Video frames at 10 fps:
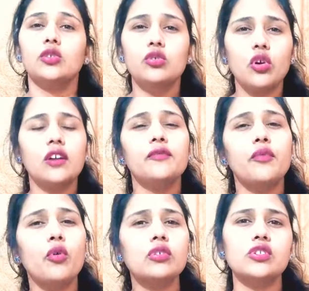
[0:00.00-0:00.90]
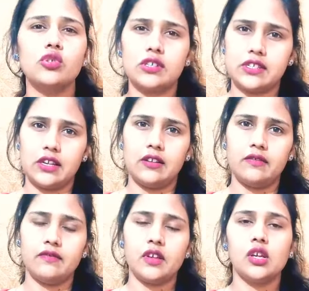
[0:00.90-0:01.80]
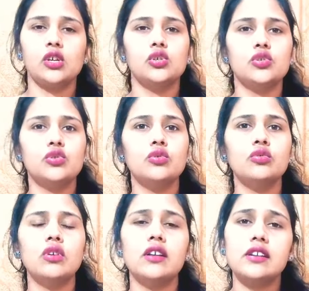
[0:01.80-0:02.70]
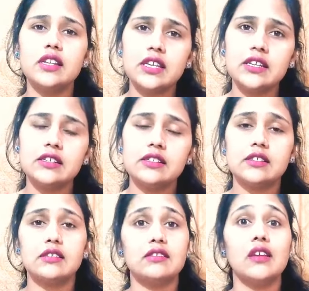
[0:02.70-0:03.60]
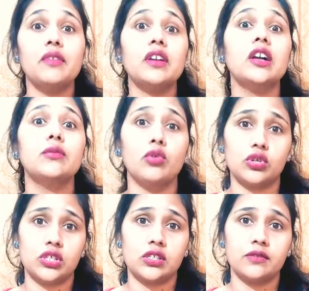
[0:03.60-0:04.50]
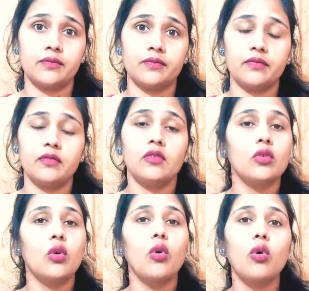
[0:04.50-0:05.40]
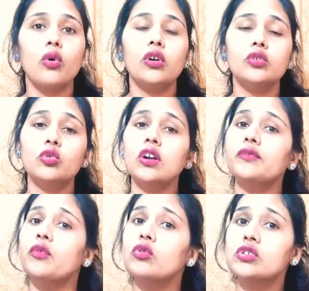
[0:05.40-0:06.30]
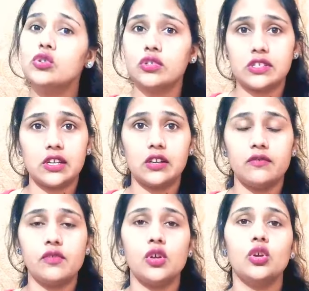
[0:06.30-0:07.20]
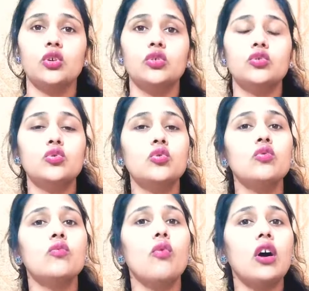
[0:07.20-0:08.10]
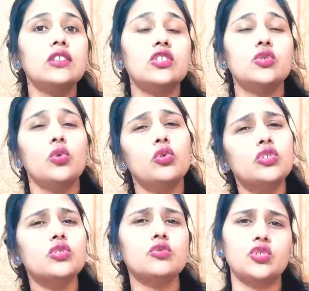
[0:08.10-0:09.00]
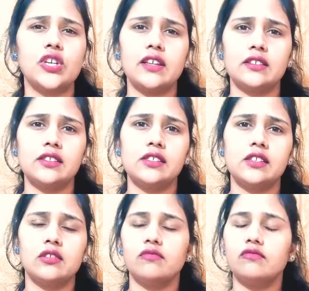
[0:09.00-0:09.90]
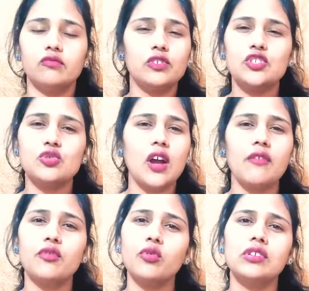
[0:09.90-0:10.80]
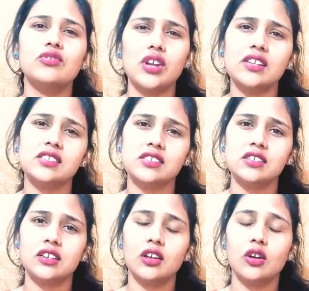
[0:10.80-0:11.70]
Do not force yourself to read difficult books, or do not force yourself to watch those news channels which you have no interest,